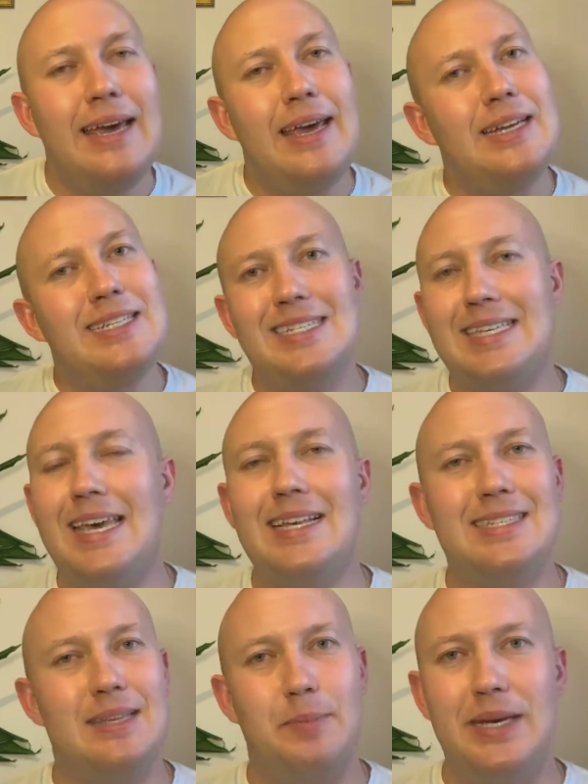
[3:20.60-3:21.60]
it just
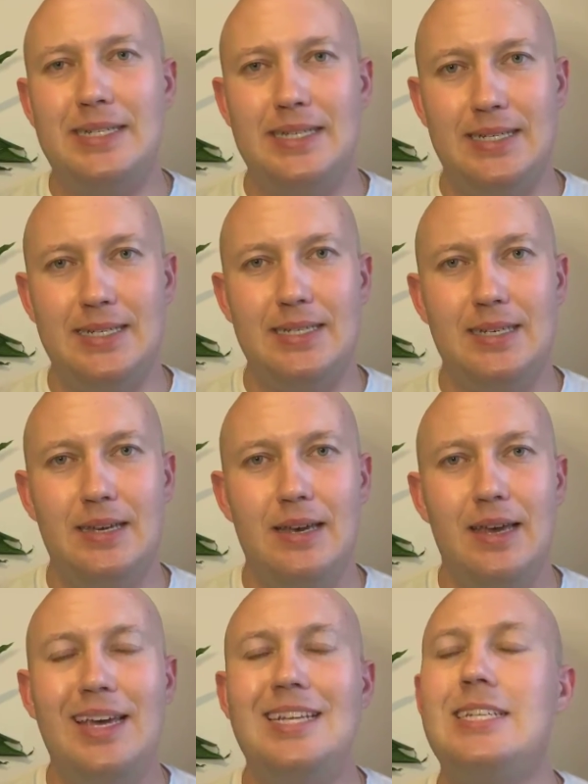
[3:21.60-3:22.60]
kills the business.
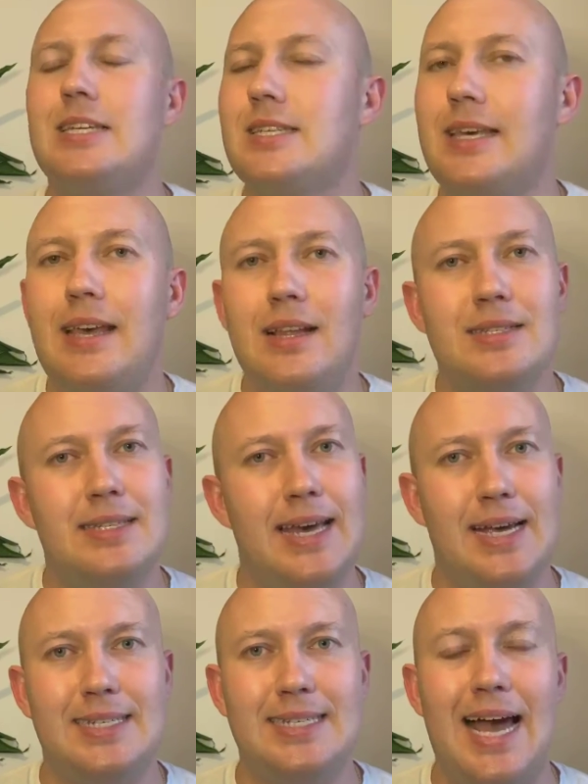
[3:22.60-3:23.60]
It just kills the
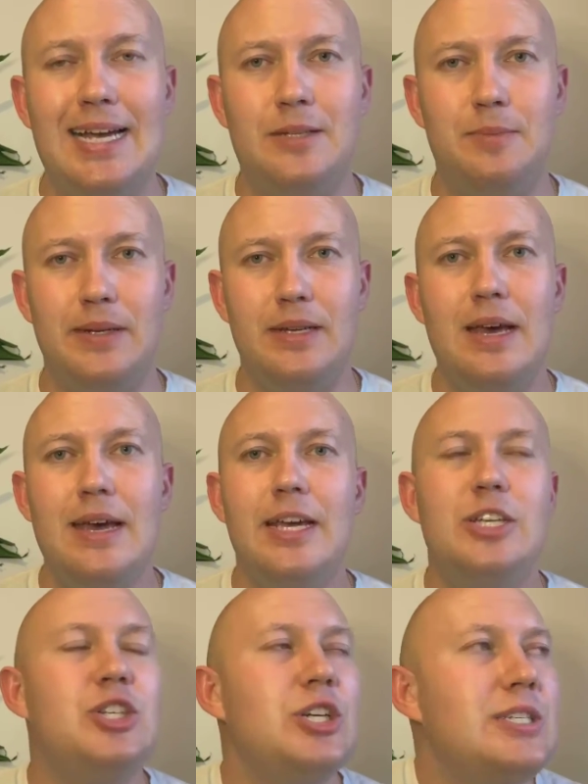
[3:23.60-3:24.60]
excitement.
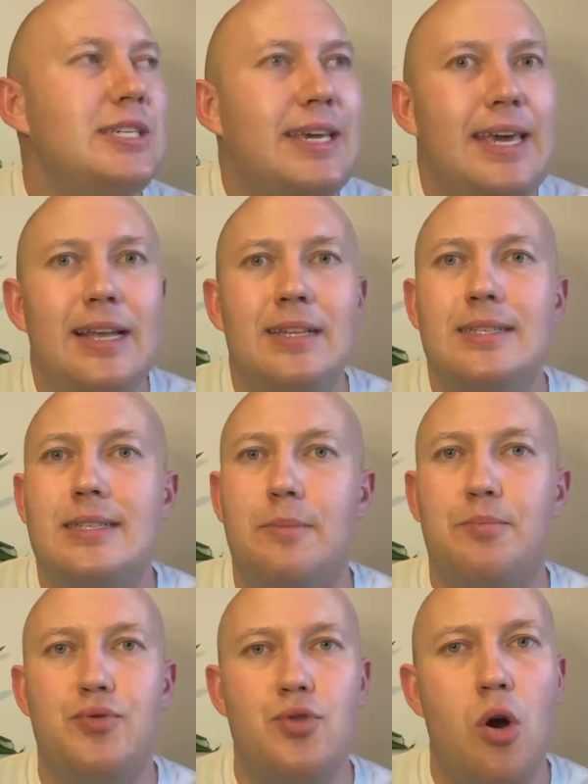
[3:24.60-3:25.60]
It just kills the
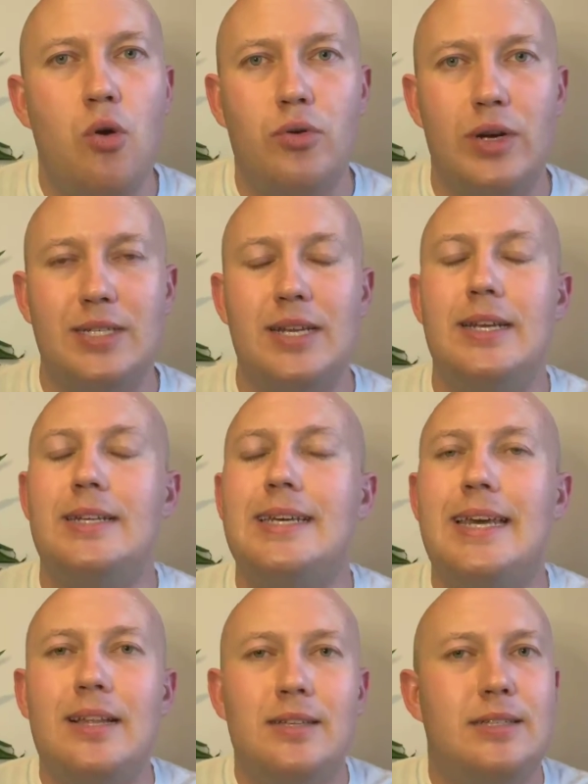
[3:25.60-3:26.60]
progress and it
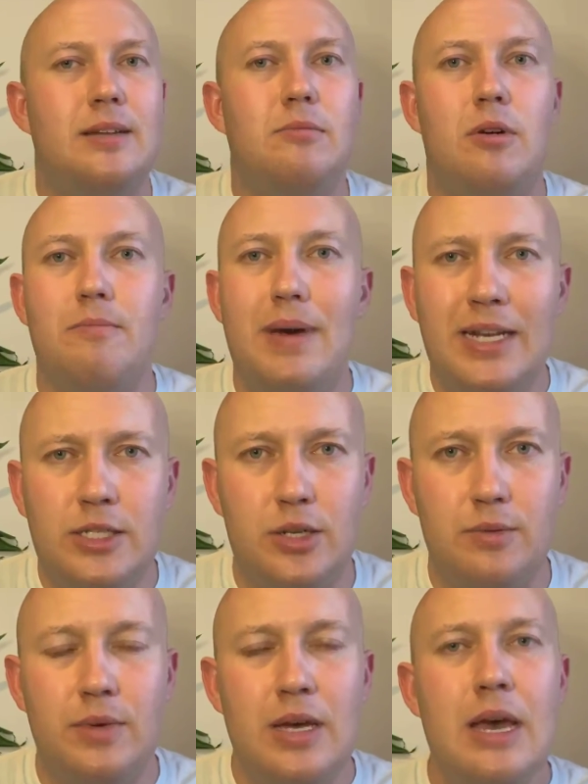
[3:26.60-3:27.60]
kills the
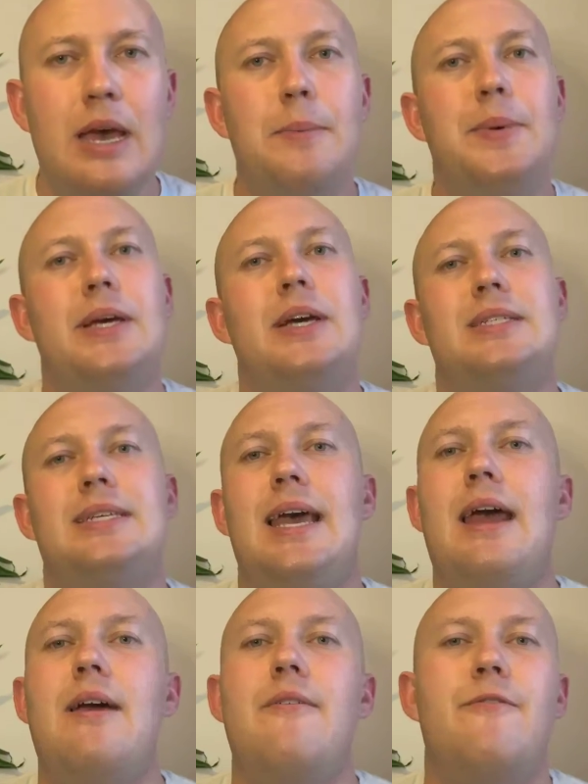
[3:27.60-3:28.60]
momentum because
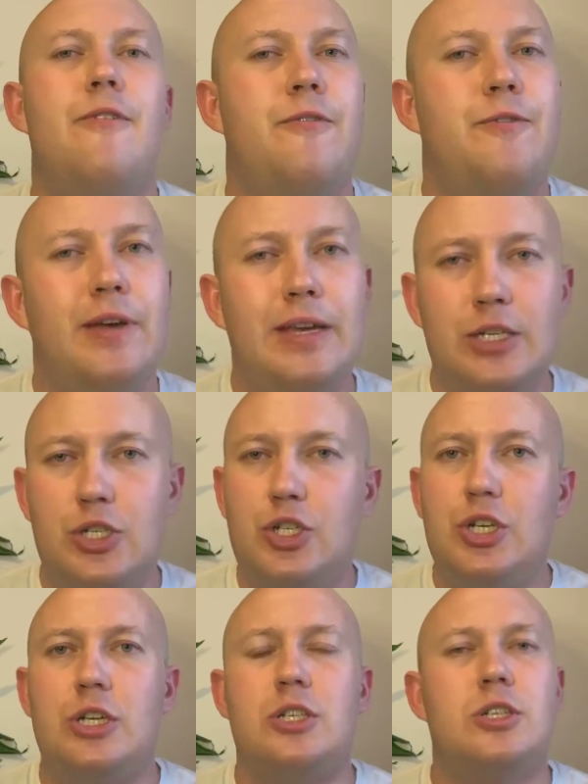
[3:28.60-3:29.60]
everything is
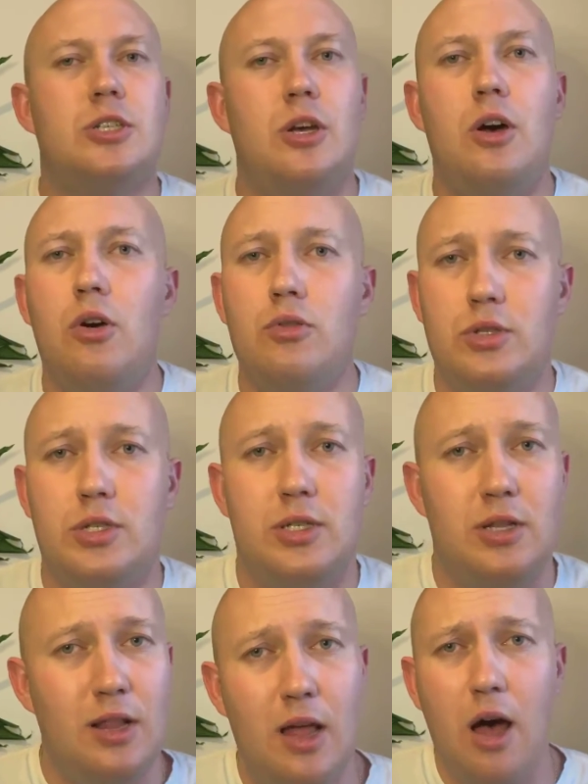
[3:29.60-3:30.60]
just so
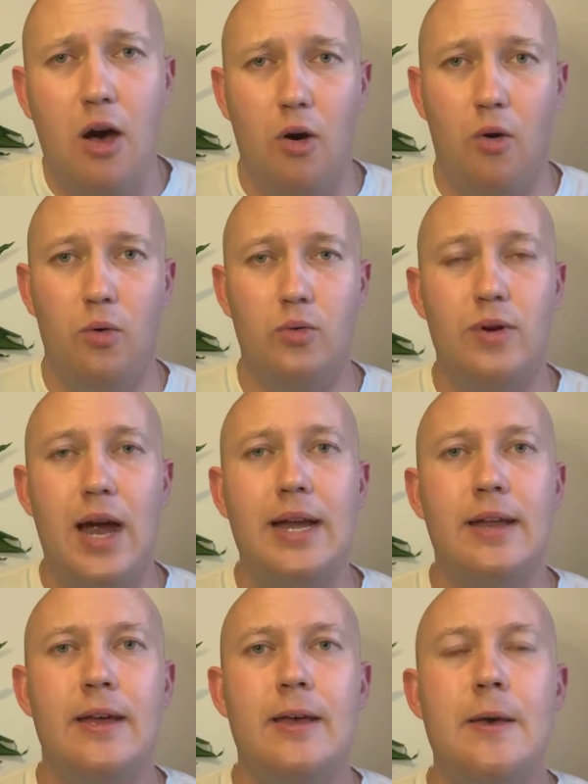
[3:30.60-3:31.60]
slow,
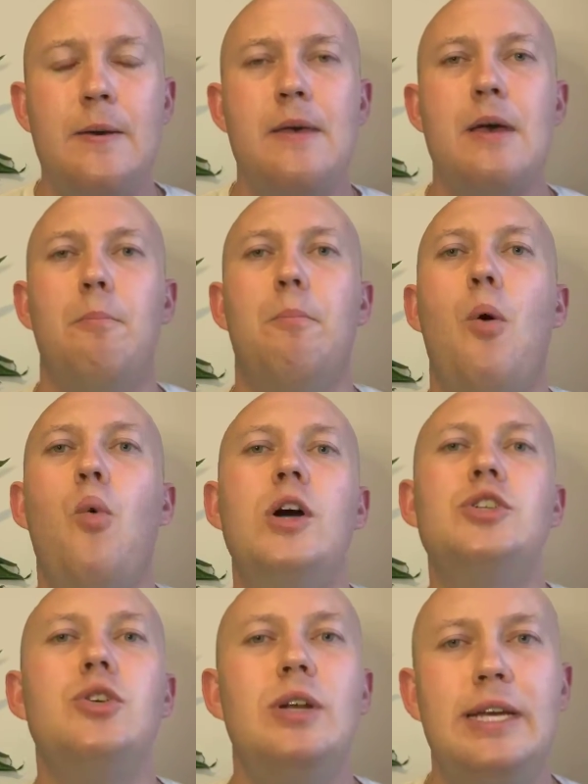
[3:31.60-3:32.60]
right? But
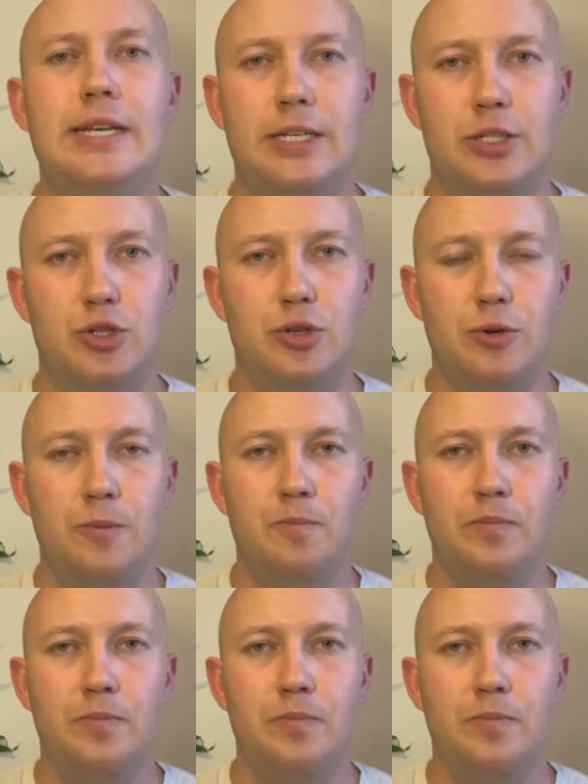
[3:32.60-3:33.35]
what do leaders do?